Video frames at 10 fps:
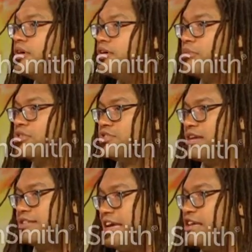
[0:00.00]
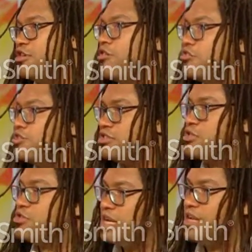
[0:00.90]
I'm not saying take off the
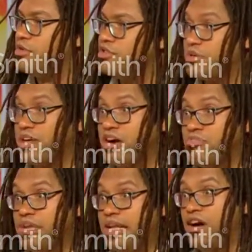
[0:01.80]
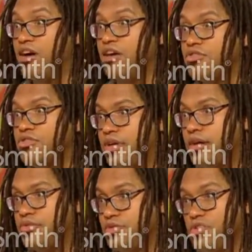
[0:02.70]
social media ones, but they are pretty large. Yeah.
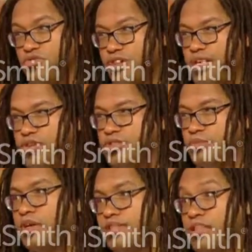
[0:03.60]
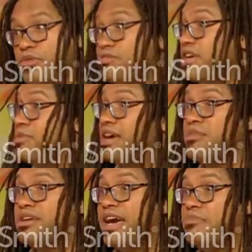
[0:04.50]
So if you're not really using them, take them off. Same again
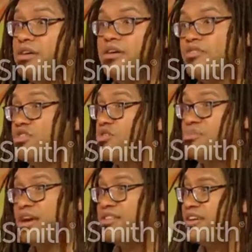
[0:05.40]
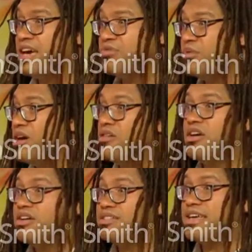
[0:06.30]
with gaming. If you've not really played that game for a while,
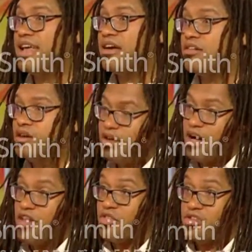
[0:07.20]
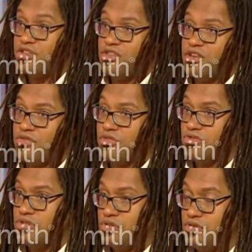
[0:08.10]
take it out. Other things you can do, of
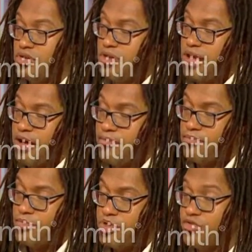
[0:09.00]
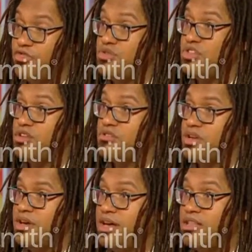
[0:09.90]
course, is you could, with your photos,
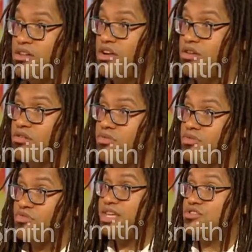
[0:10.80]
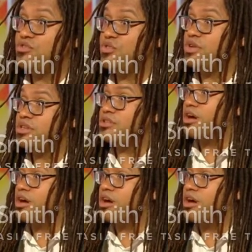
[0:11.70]
there are a lot of free storage